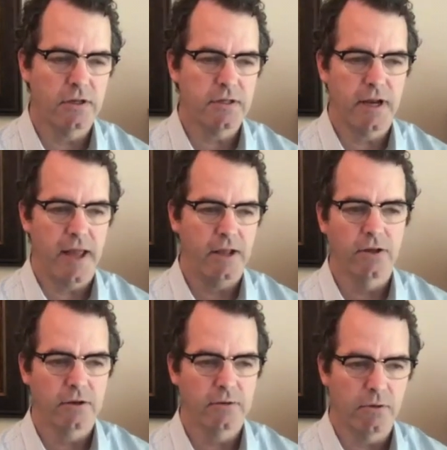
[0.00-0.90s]
saying, "Hey,
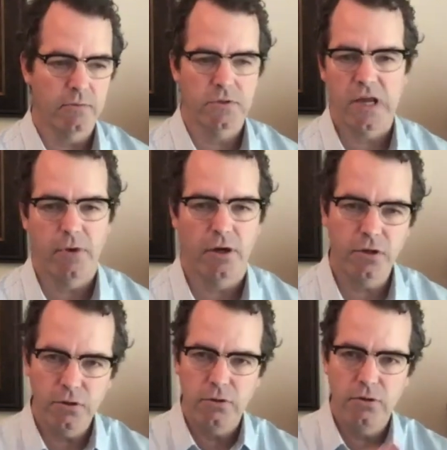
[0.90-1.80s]
look, shame on
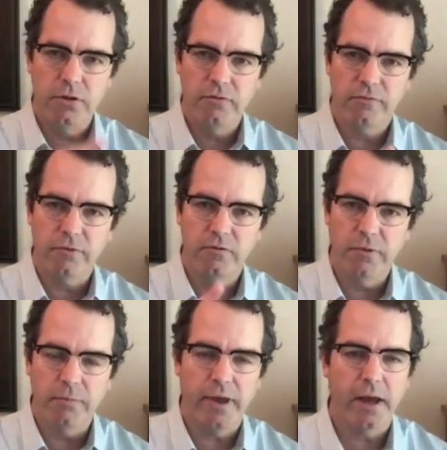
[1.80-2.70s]
you, you've
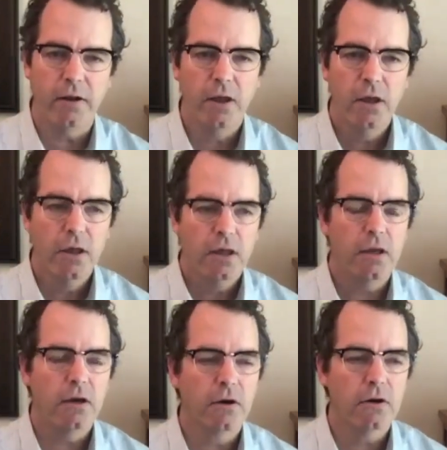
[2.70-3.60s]
been bad,"
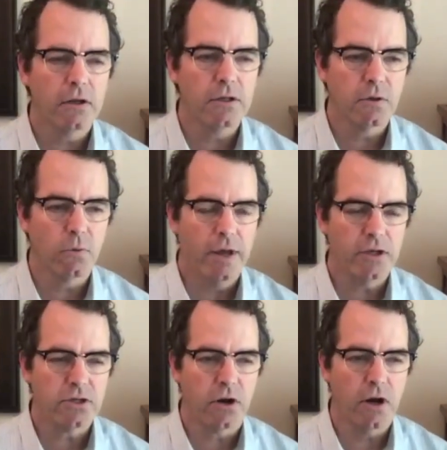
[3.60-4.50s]
here is a way to
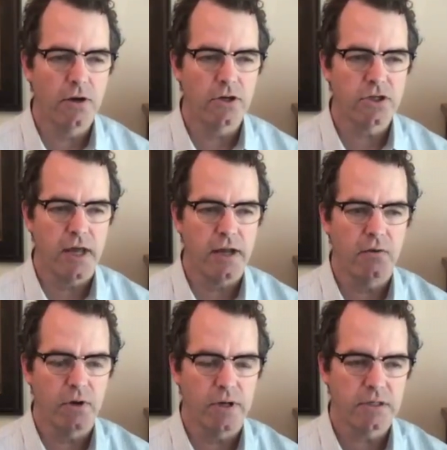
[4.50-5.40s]
start understanding
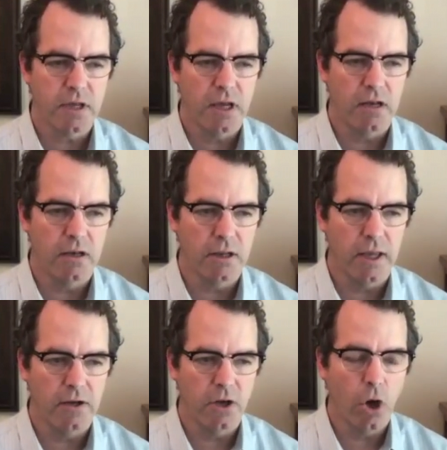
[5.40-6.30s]
risk and
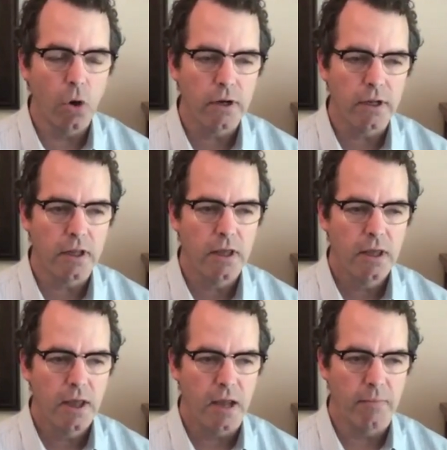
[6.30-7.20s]
own it
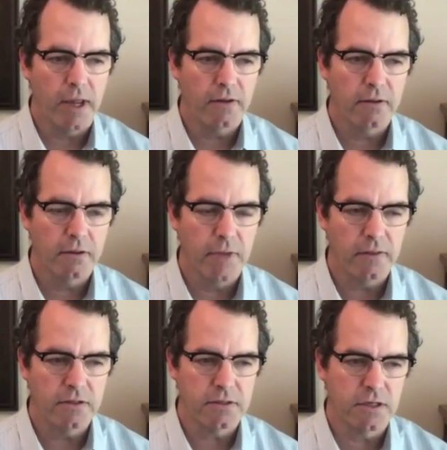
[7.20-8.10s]
and make
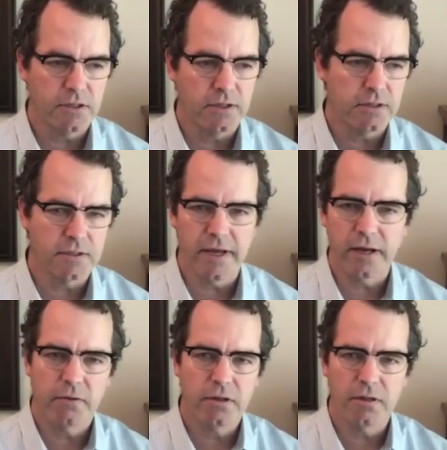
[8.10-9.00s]
the decisions.
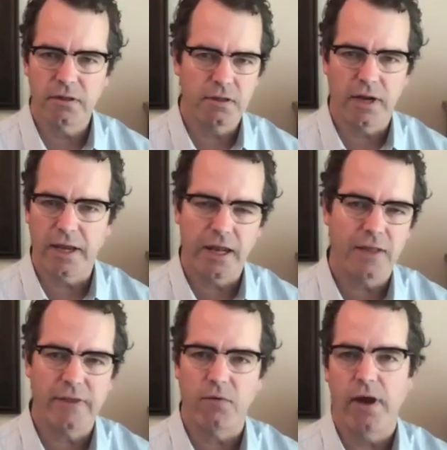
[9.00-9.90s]
Did I kind of
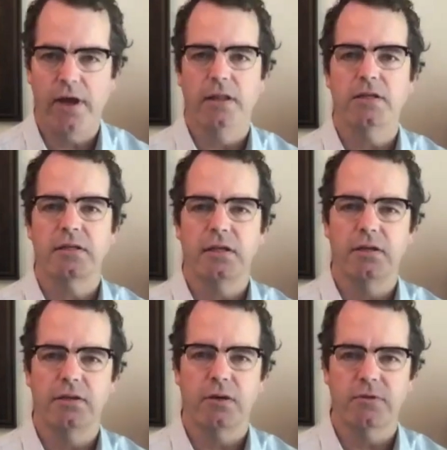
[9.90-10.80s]
get that right, at least
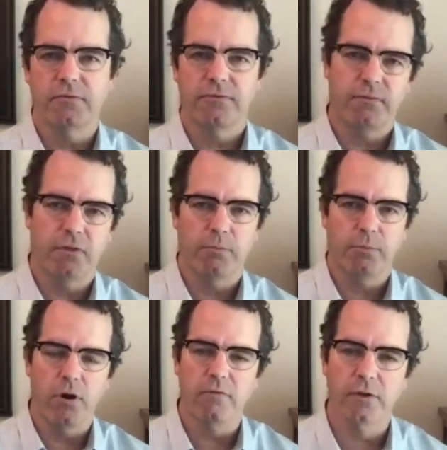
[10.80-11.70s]
in terms of the
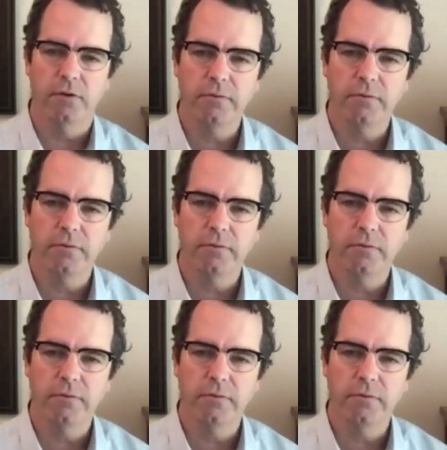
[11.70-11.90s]
point of view?